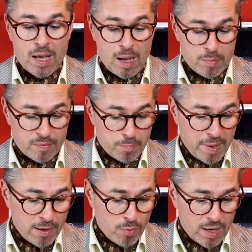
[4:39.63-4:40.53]

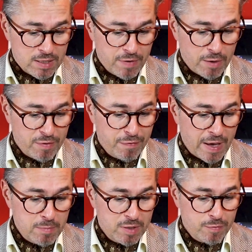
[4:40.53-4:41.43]
Panerai is very
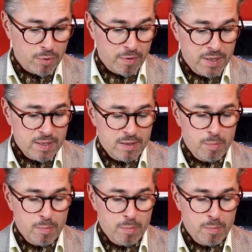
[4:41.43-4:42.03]
famous for this.